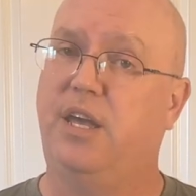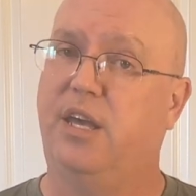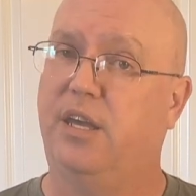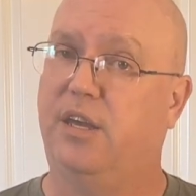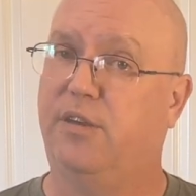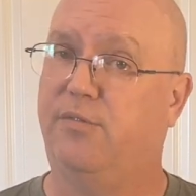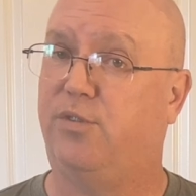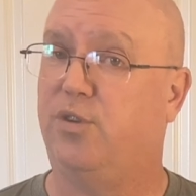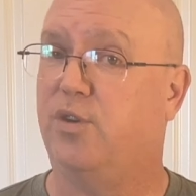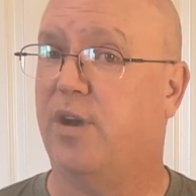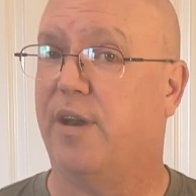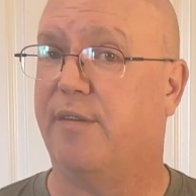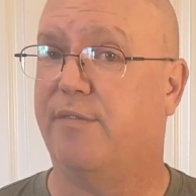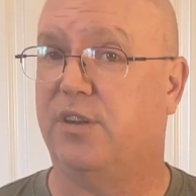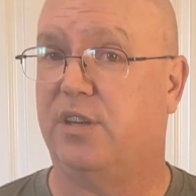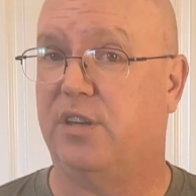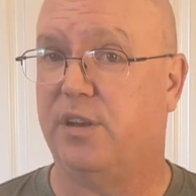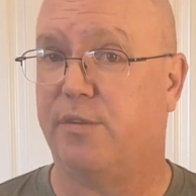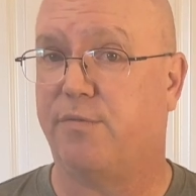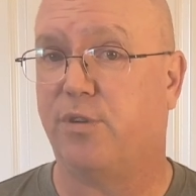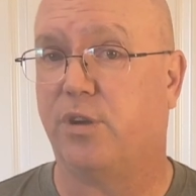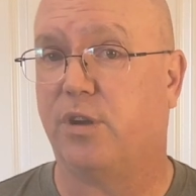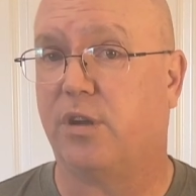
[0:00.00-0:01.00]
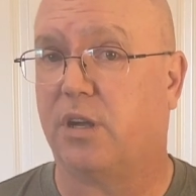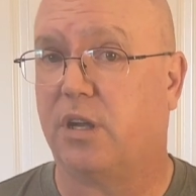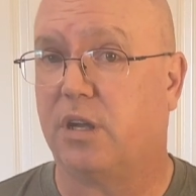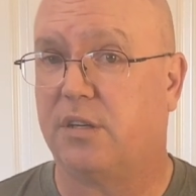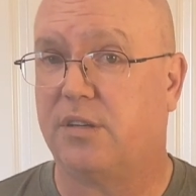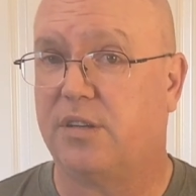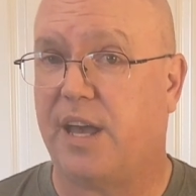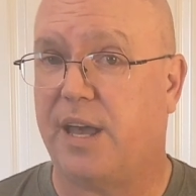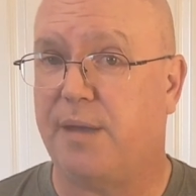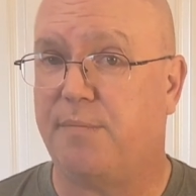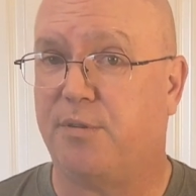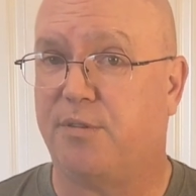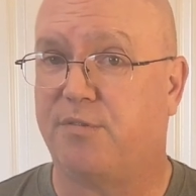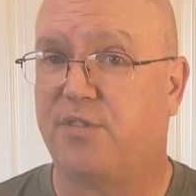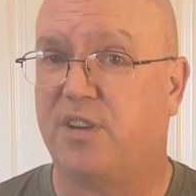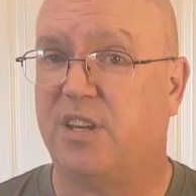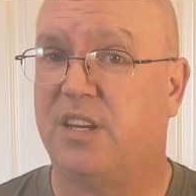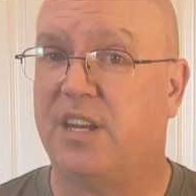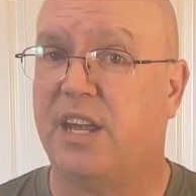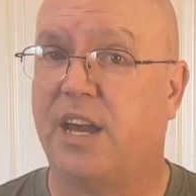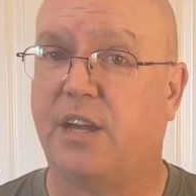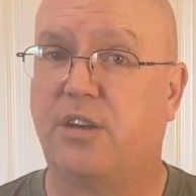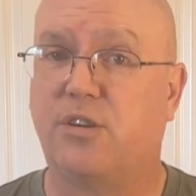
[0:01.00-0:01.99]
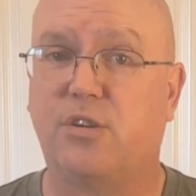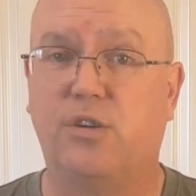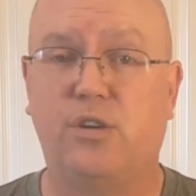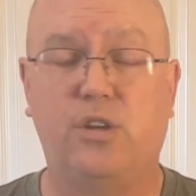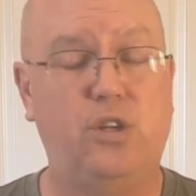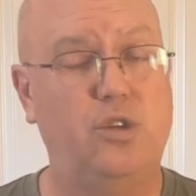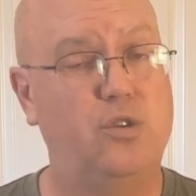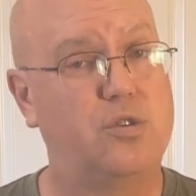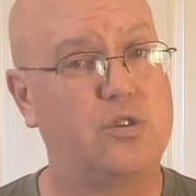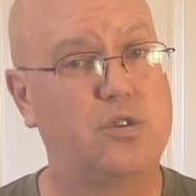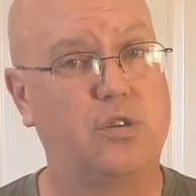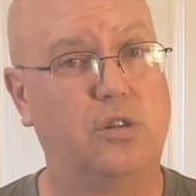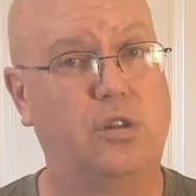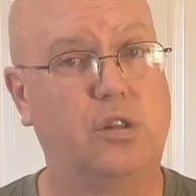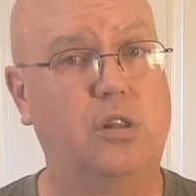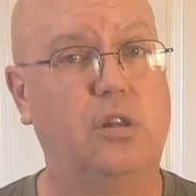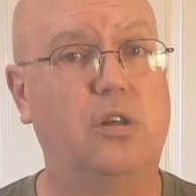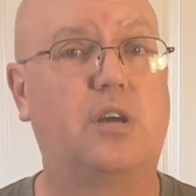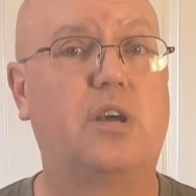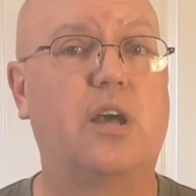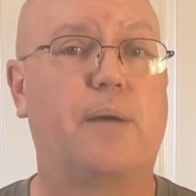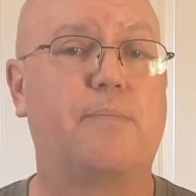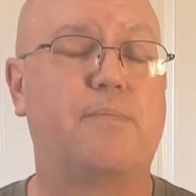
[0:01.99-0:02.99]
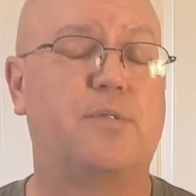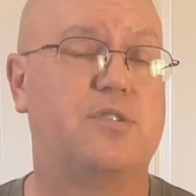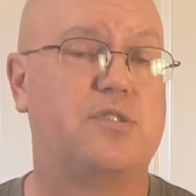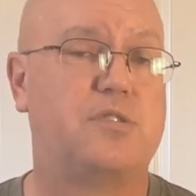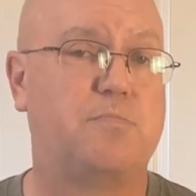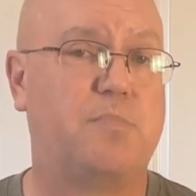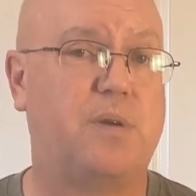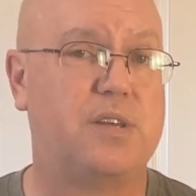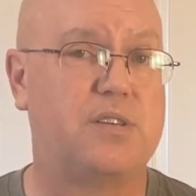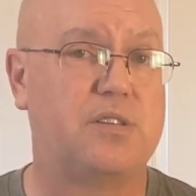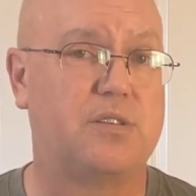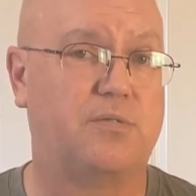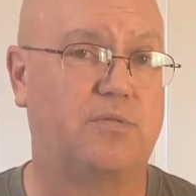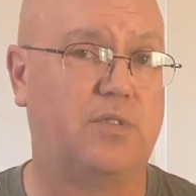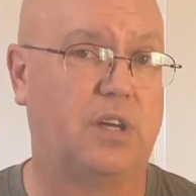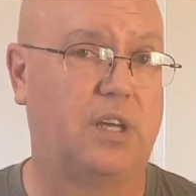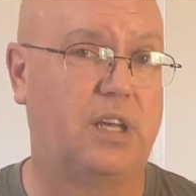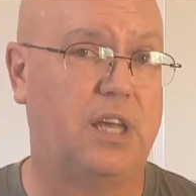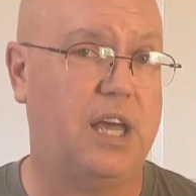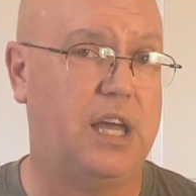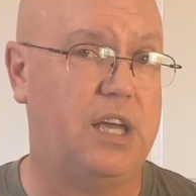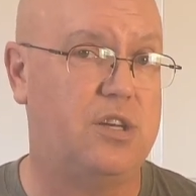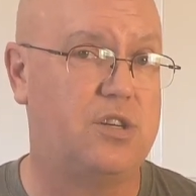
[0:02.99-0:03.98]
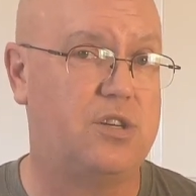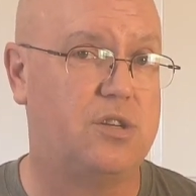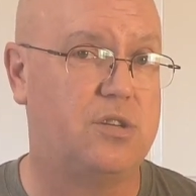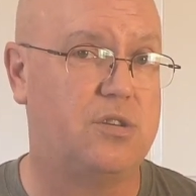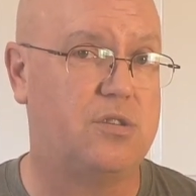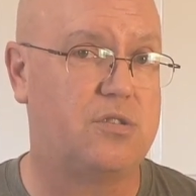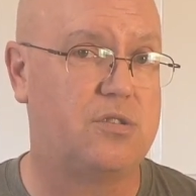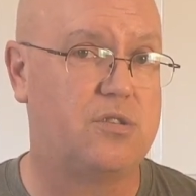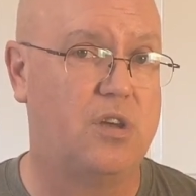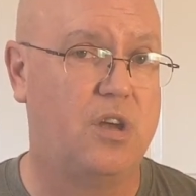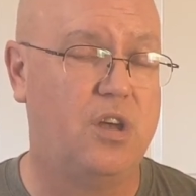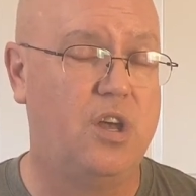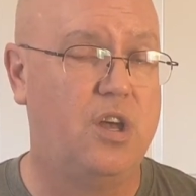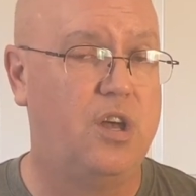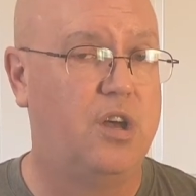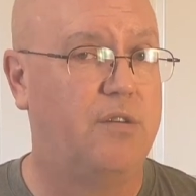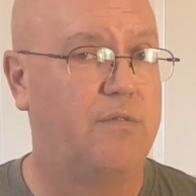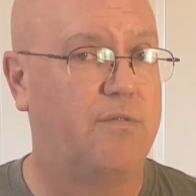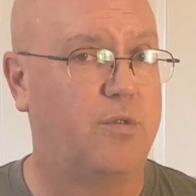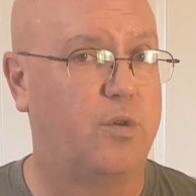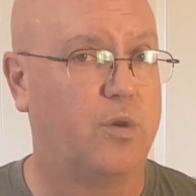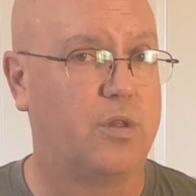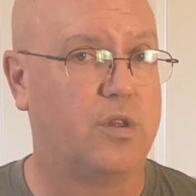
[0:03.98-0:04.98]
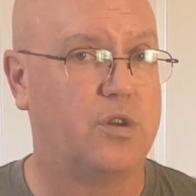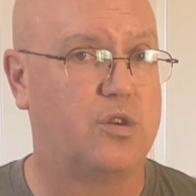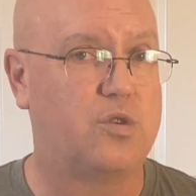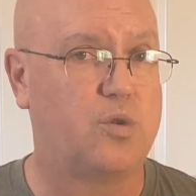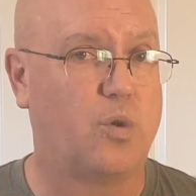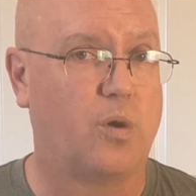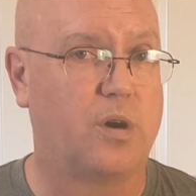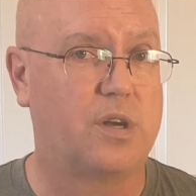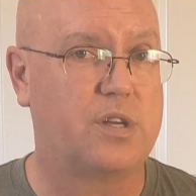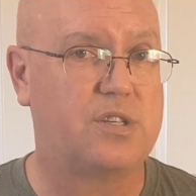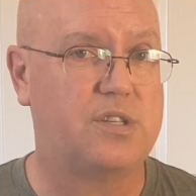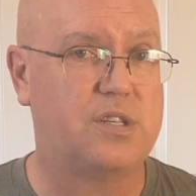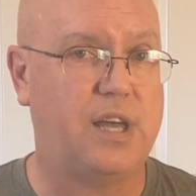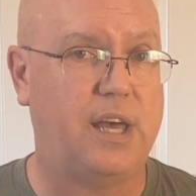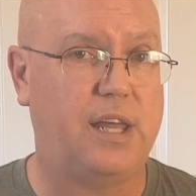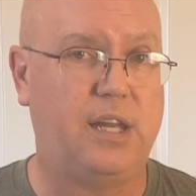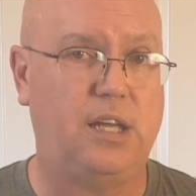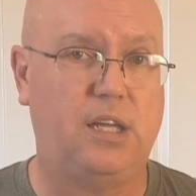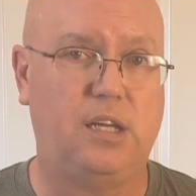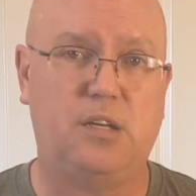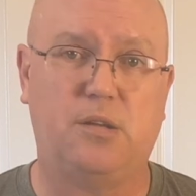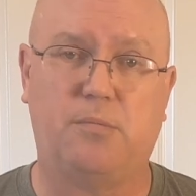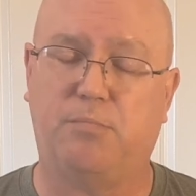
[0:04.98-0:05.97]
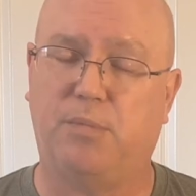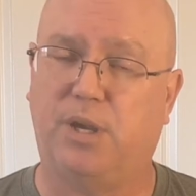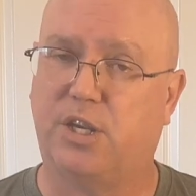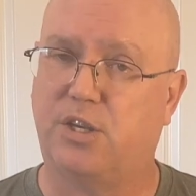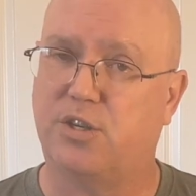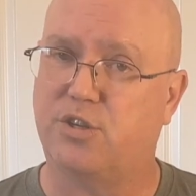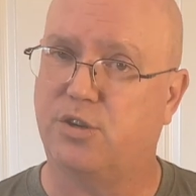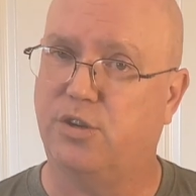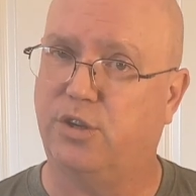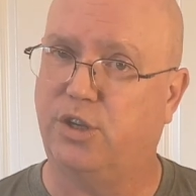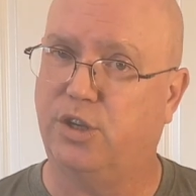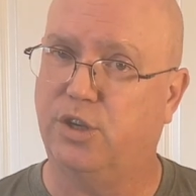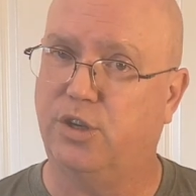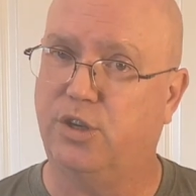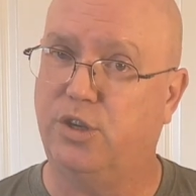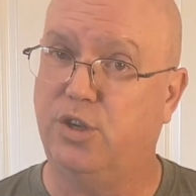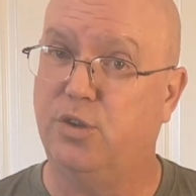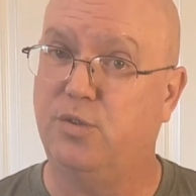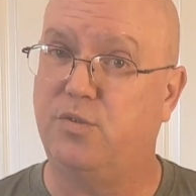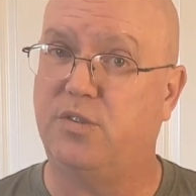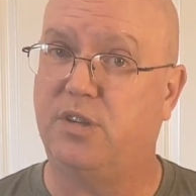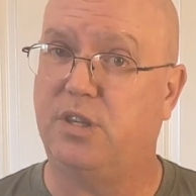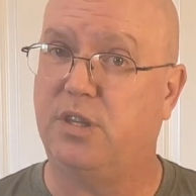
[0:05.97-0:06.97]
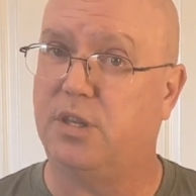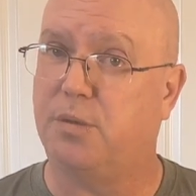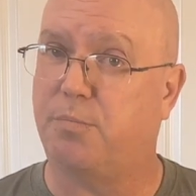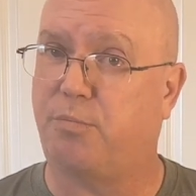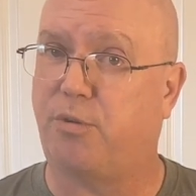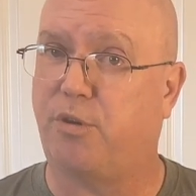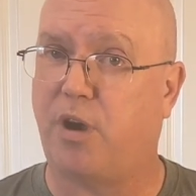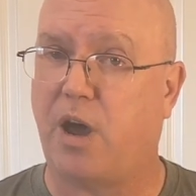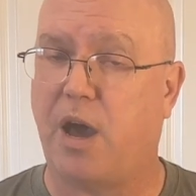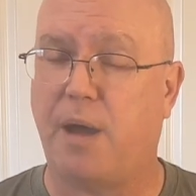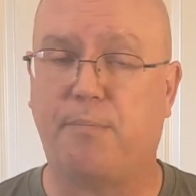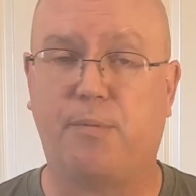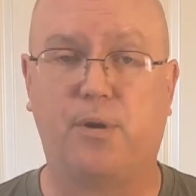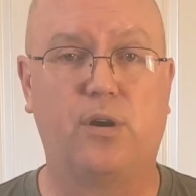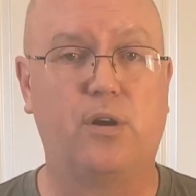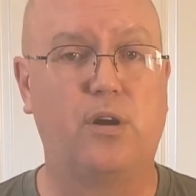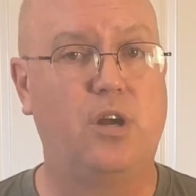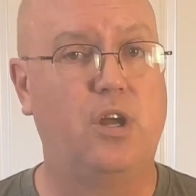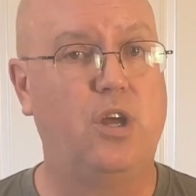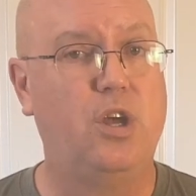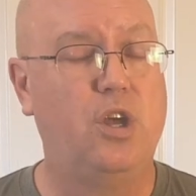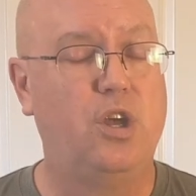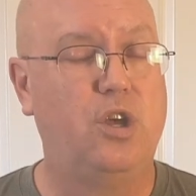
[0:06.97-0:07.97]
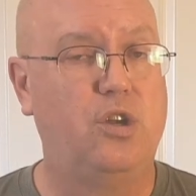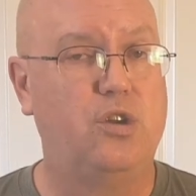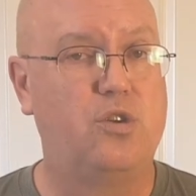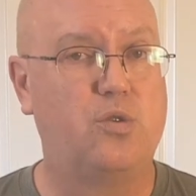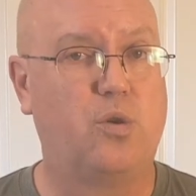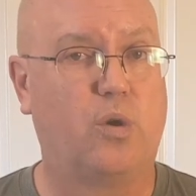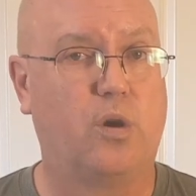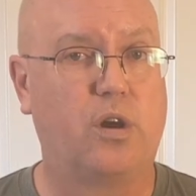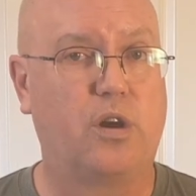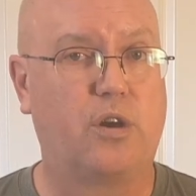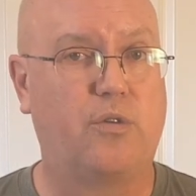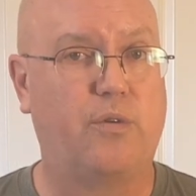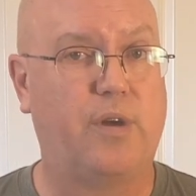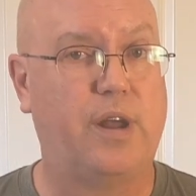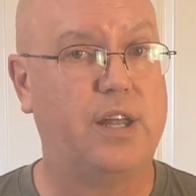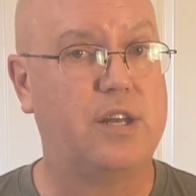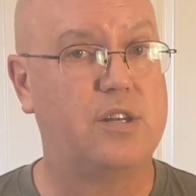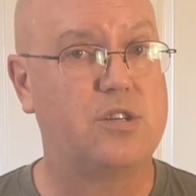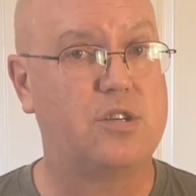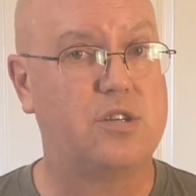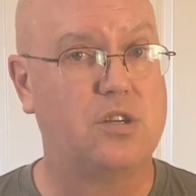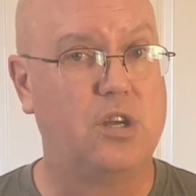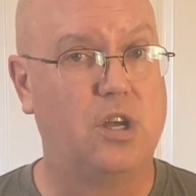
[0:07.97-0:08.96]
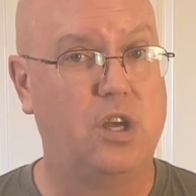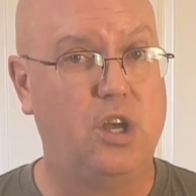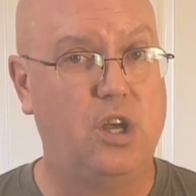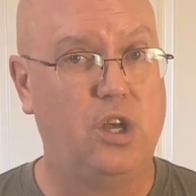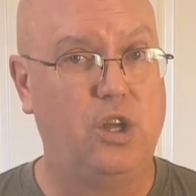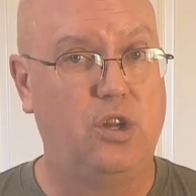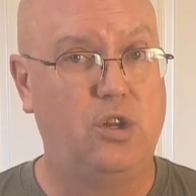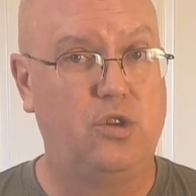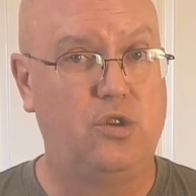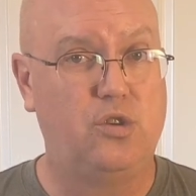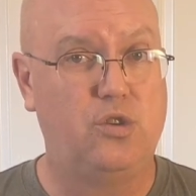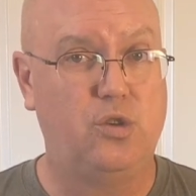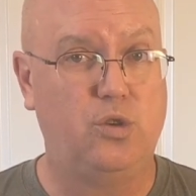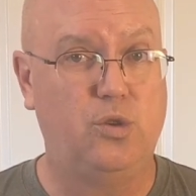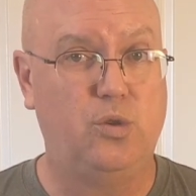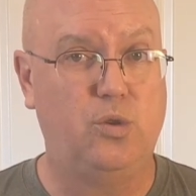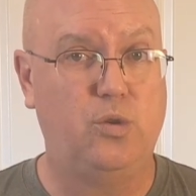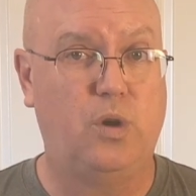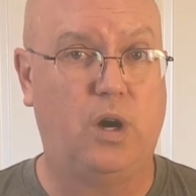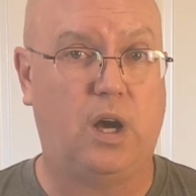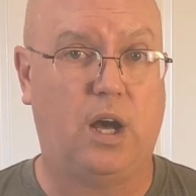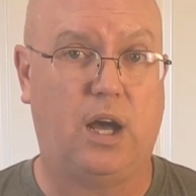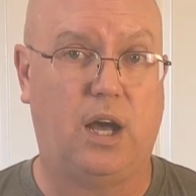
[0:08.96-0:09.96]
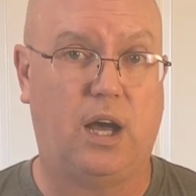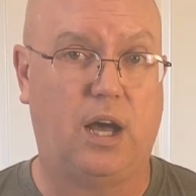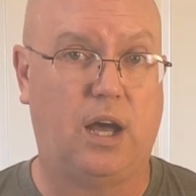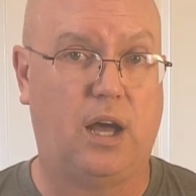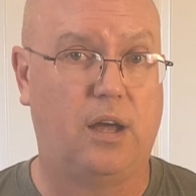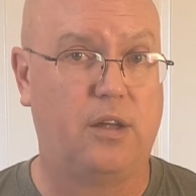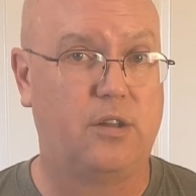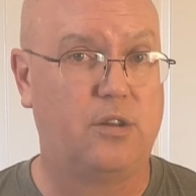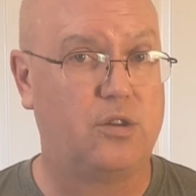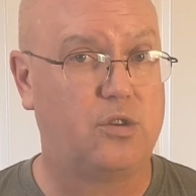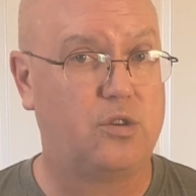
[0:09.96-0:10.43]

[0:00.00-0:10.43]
If you have a different type of connector, you should look up the specifications for the torque setting and make sure you're using the proper torque wrench to uh,